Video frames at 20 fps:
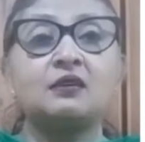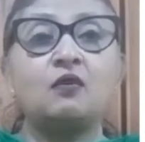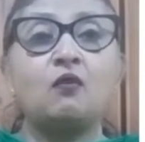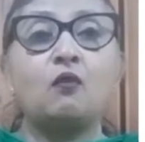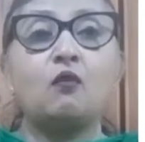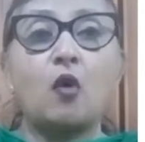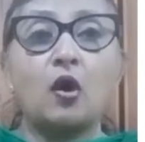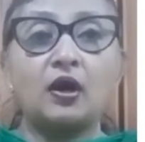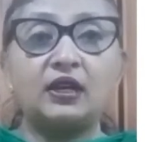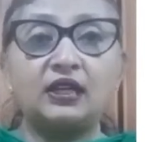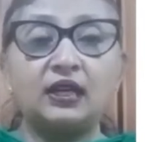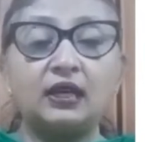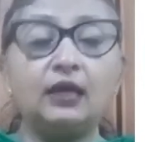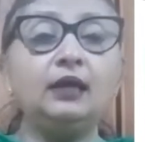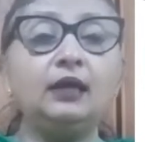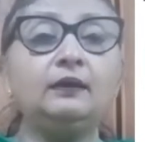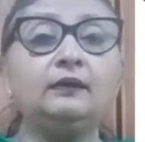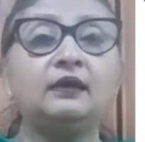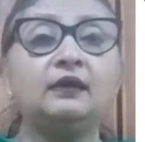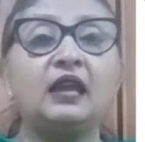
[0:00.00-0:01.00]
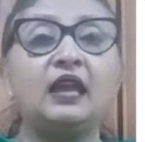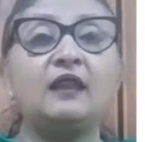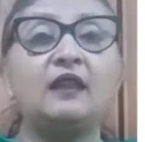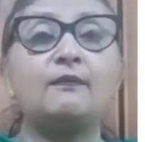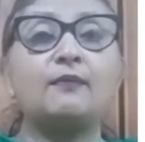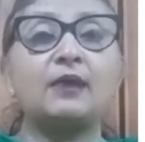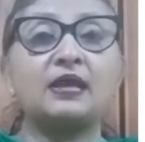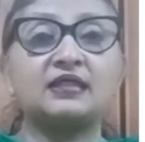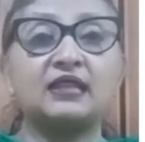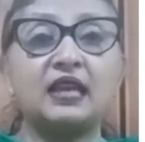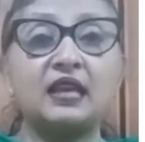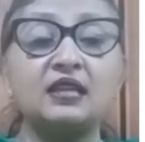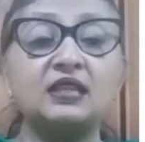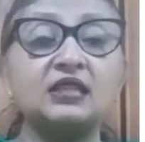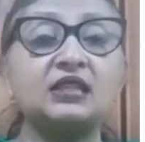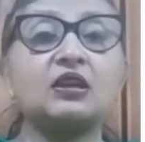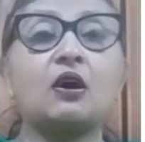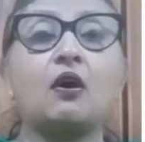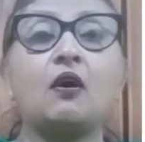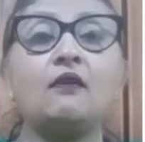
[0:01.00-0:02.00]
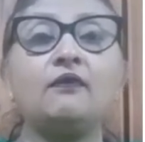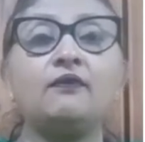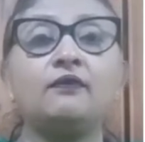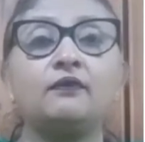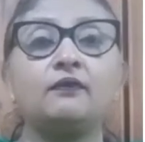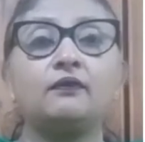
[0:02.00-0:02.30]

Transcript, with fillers: water in presence of